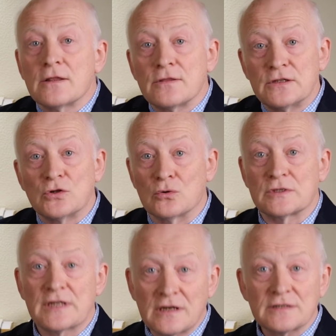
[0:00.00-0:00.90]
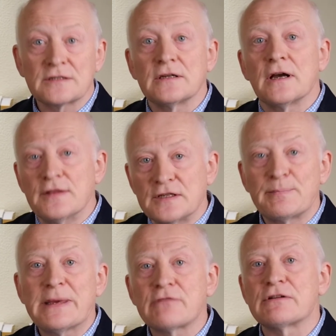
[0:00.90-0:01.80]
The talk starts and the
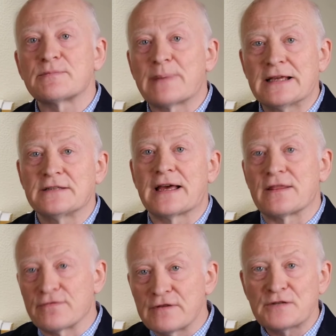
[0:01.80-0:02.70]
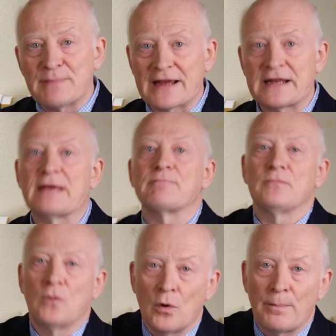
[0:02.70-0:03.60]
speaker explains that the fridge magnet
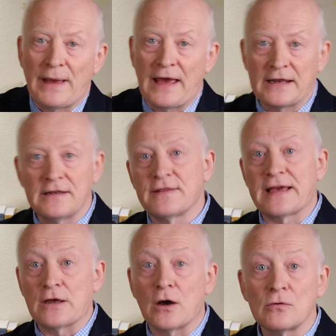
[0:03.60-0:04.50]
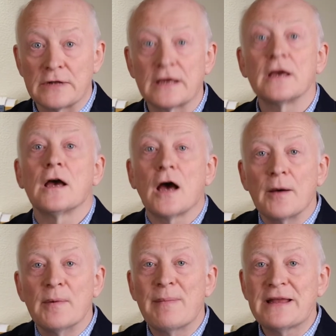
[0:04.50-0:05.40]
or pen that you're holding are
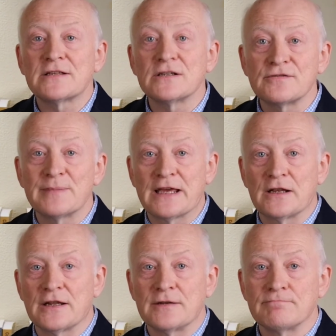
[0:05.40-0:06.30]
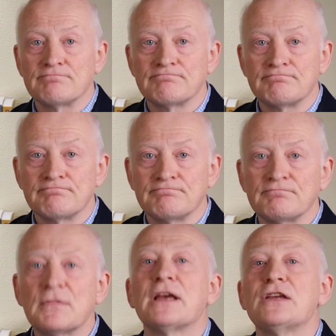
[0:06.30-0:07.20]
mementos from England.
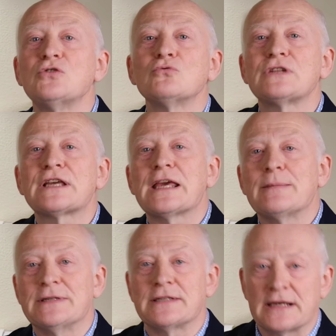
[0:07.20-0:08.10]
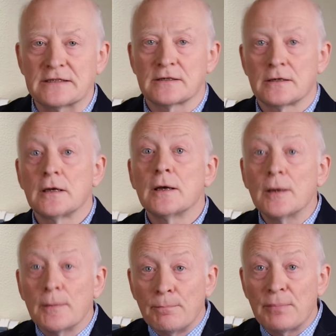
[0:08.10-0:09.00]
It's yours to keep, he says.
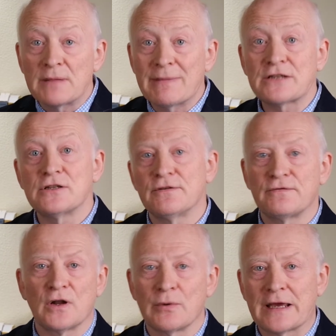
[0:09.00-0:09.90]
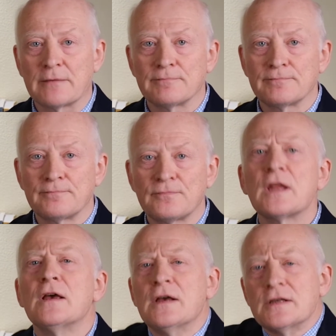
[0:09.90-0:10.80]
But imagine the following.
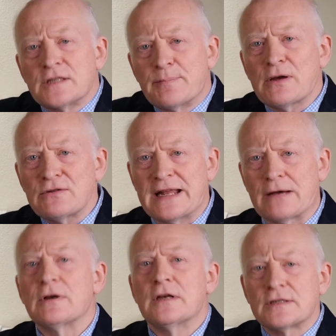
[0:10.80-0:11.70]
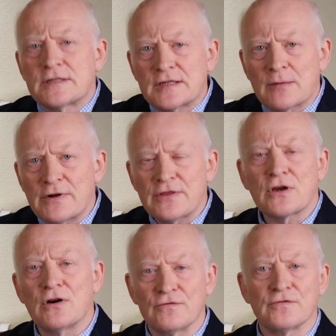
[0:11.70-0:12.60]
Suppose now someone at the
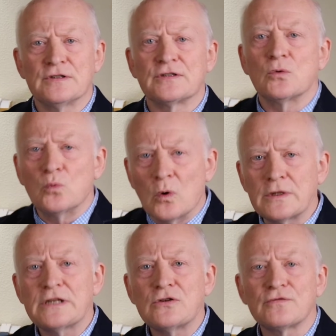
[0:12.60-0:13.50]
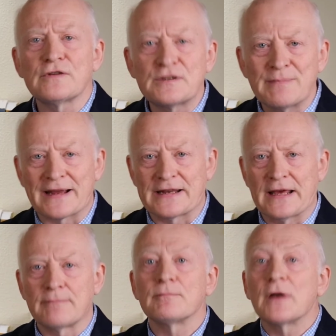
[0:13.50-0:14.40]
conference wanted your fridge magnet
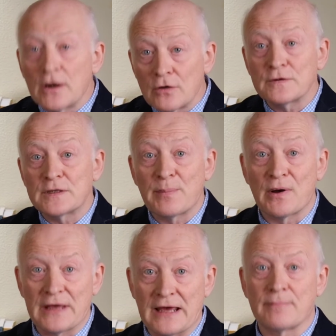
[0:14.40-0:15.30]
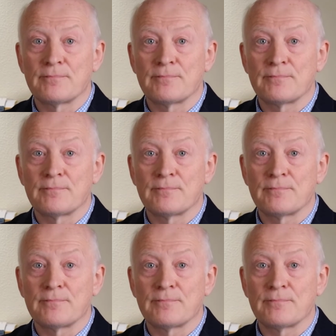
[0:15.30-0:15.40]
and offered to buy it.